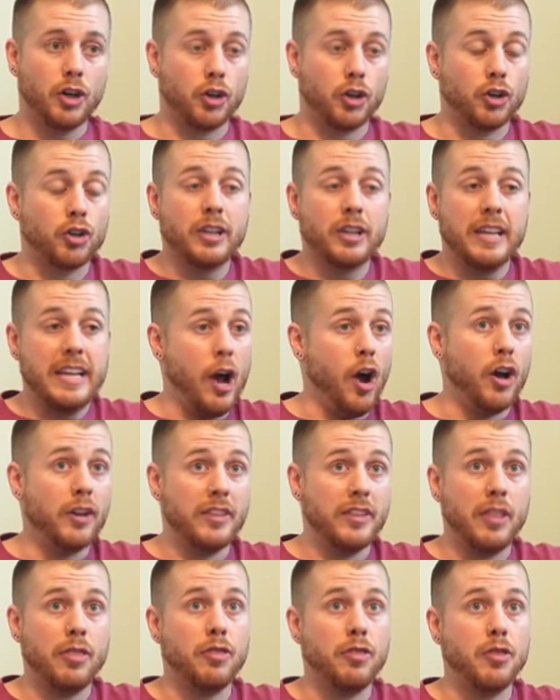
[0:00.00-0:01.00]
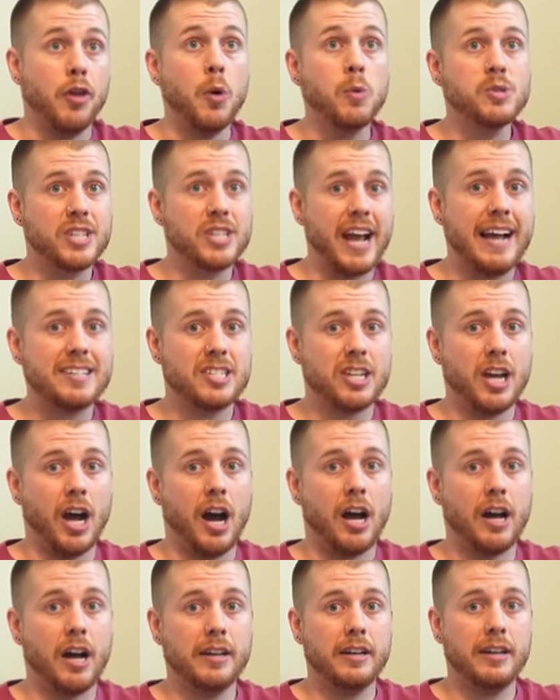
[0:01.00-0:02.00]
early on that those guys
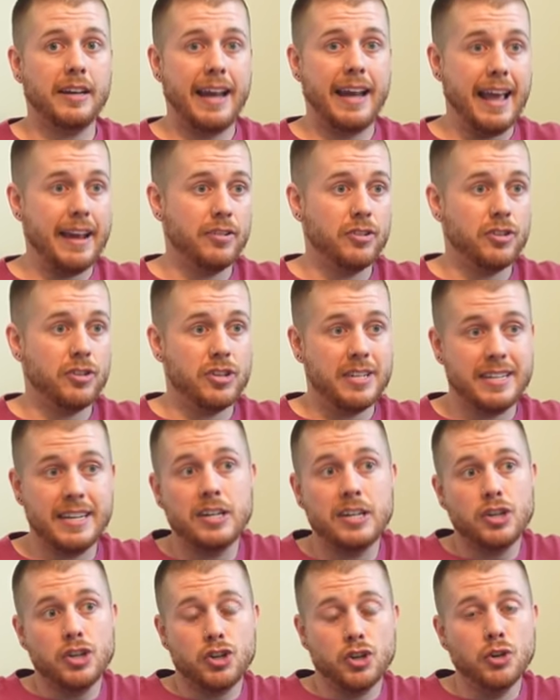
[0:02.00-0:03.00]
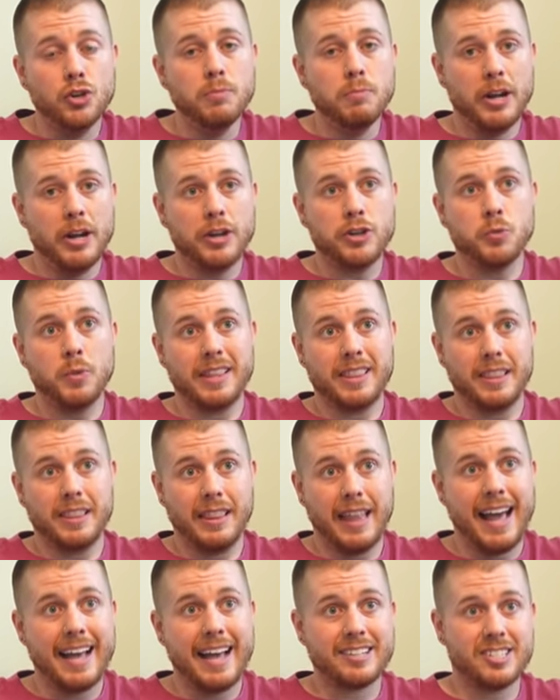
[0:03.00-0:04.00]
got and didn't do much with
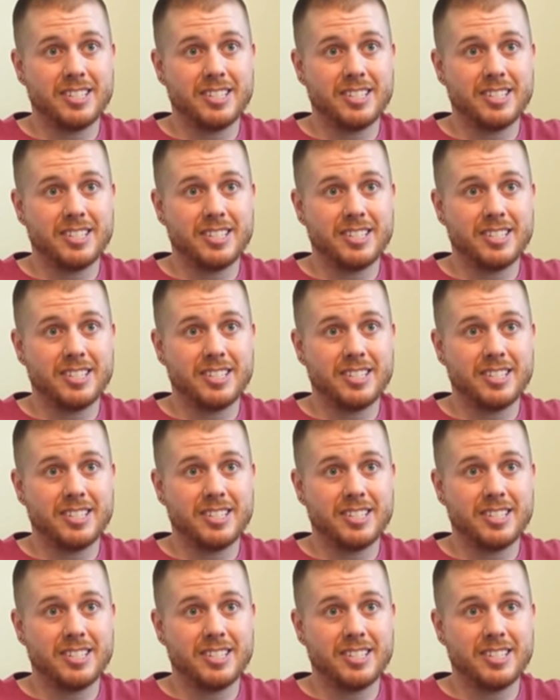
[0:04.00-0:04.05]
last